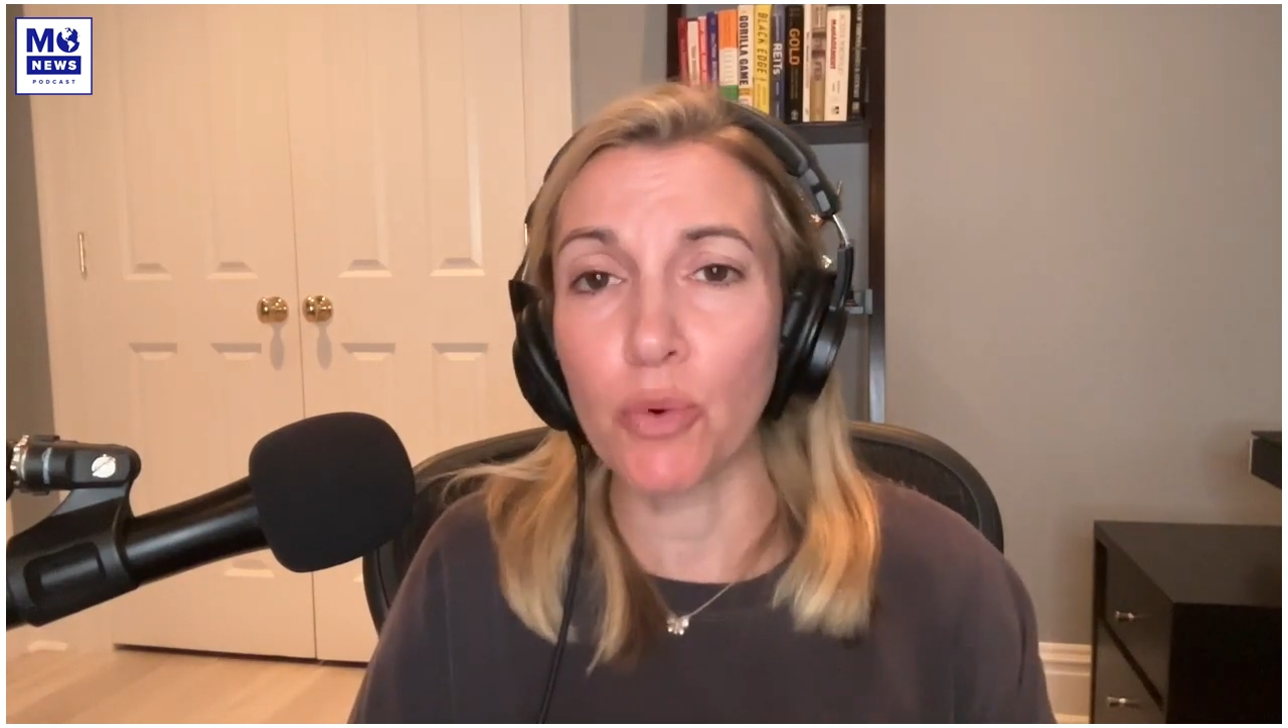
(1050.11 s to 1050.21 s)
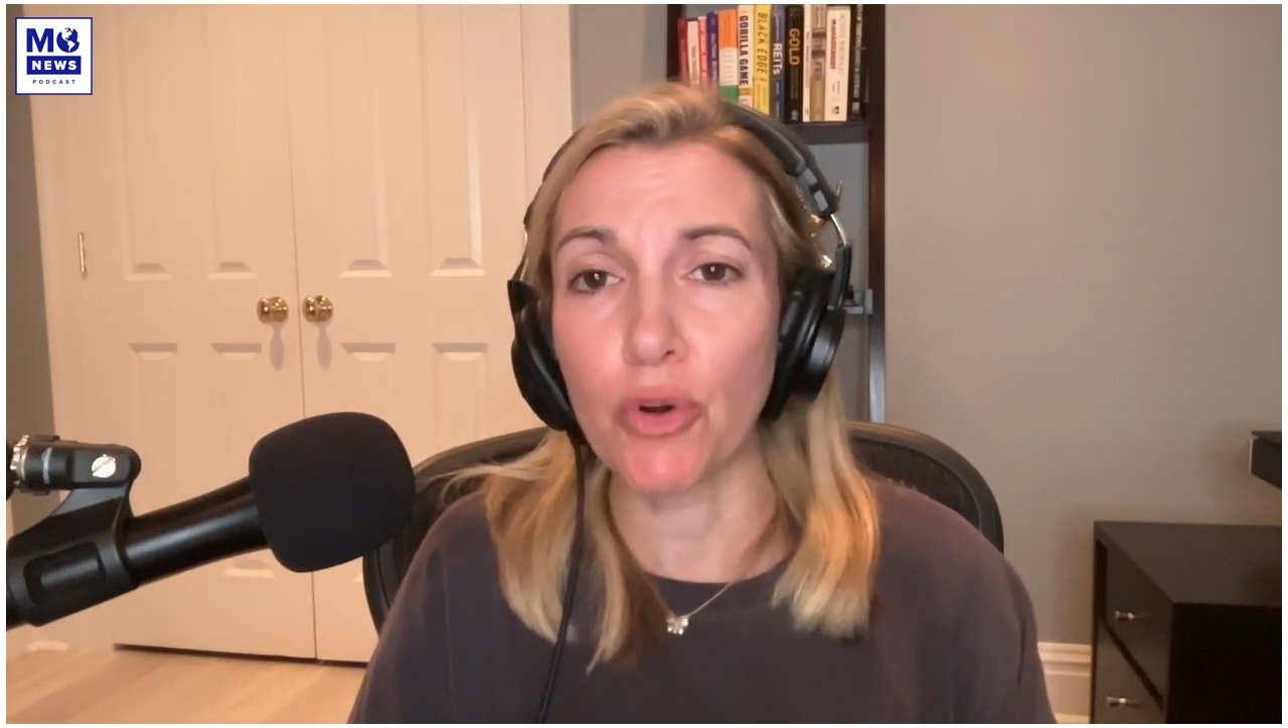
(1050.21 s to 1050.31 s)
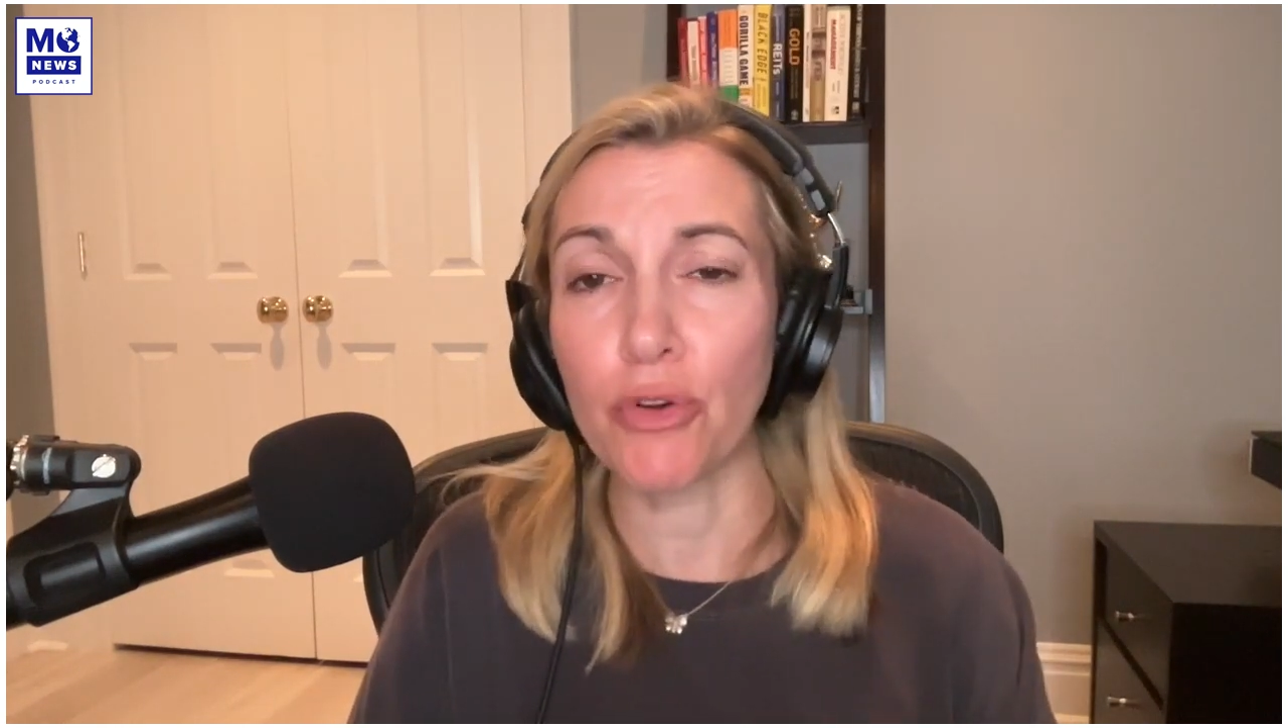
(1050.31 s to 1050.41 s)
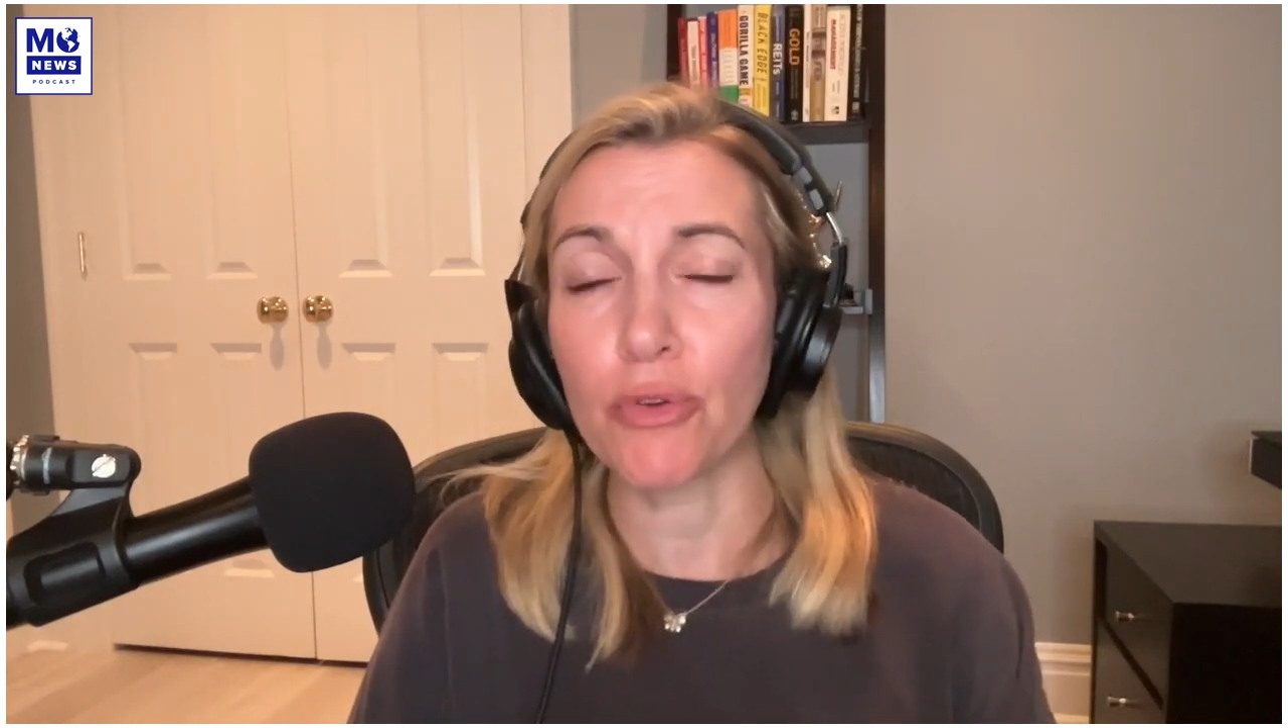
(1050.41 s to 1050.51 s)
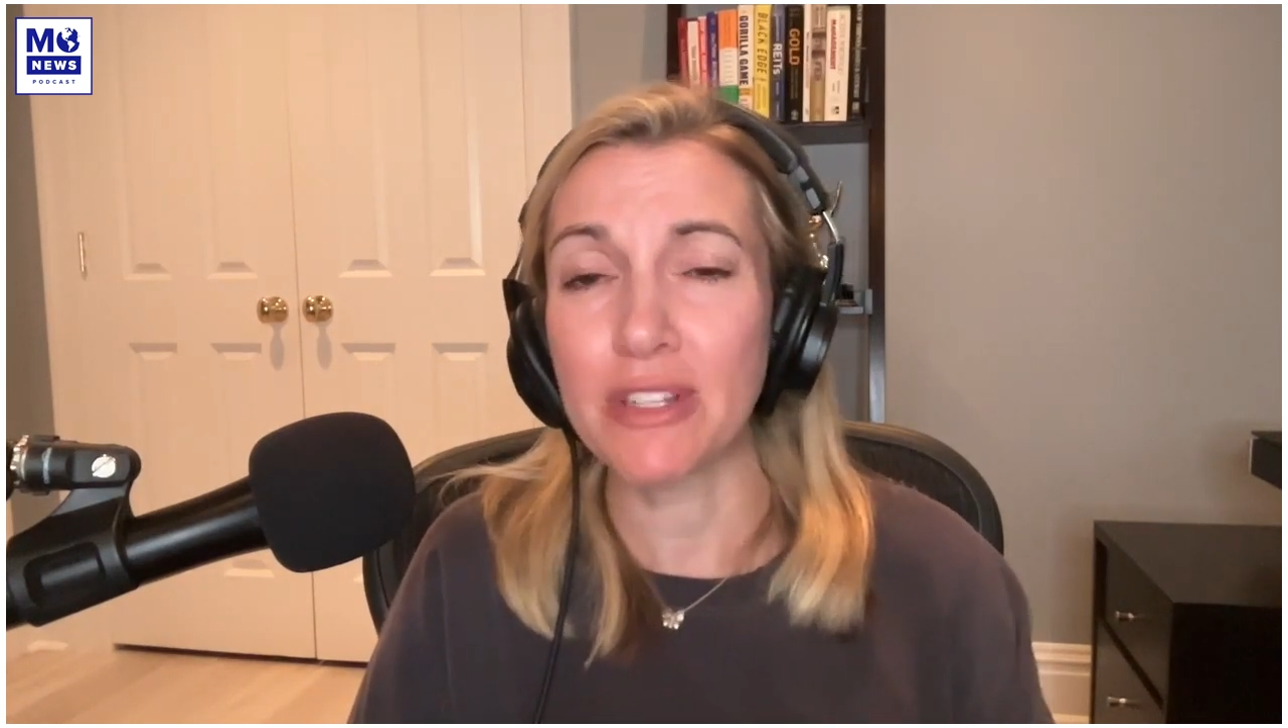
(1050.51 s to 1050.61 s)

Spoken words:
were